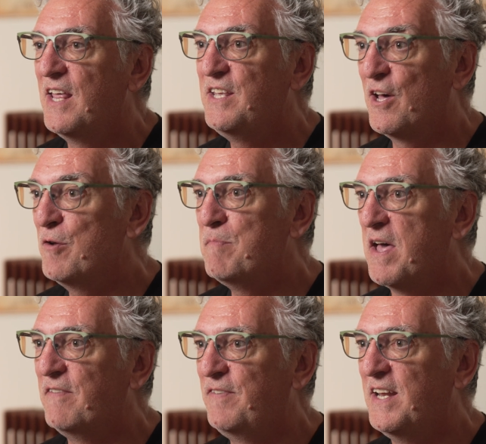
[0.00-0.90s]
The other
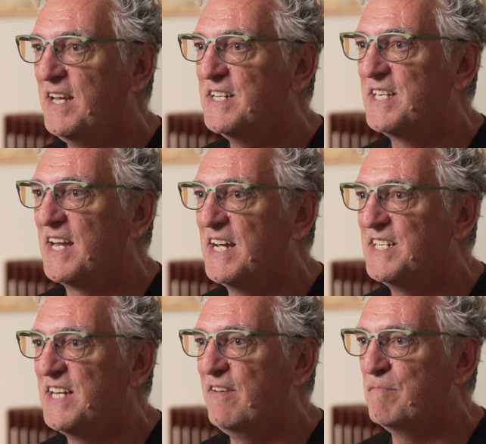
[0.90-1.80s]
benefit is that I
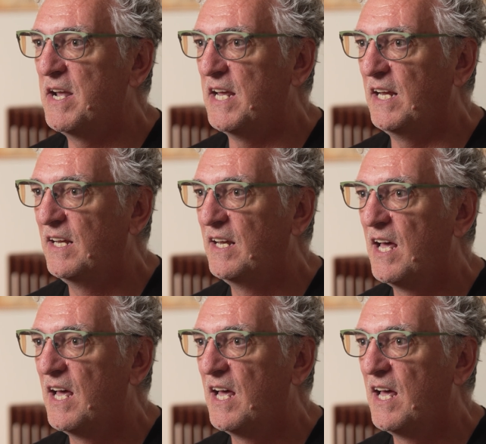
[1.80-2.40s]
save money.